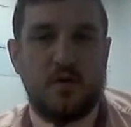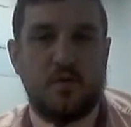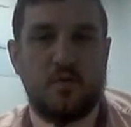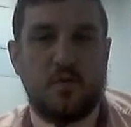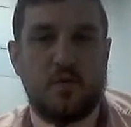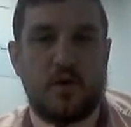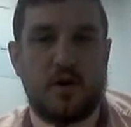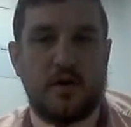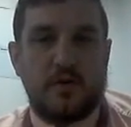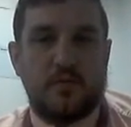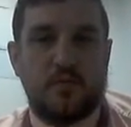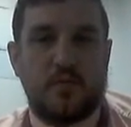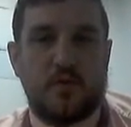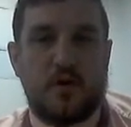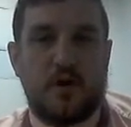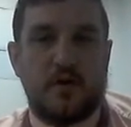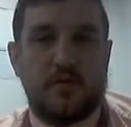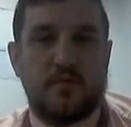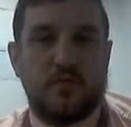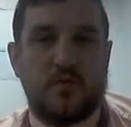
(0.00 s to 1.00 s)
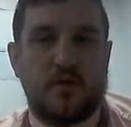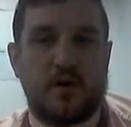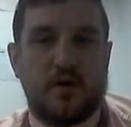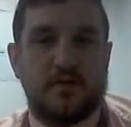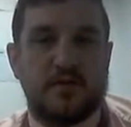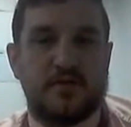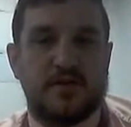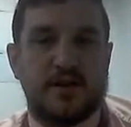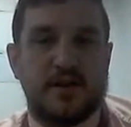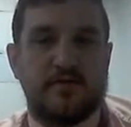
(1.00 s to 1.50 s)
1 1
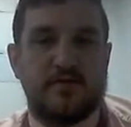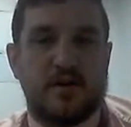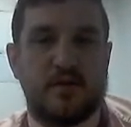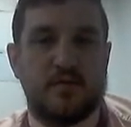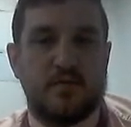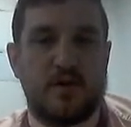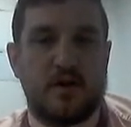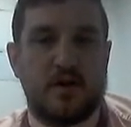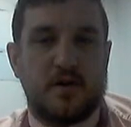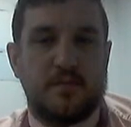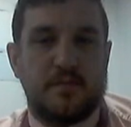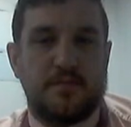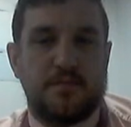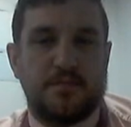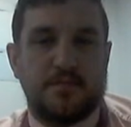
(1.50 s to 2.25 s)
1 0 1,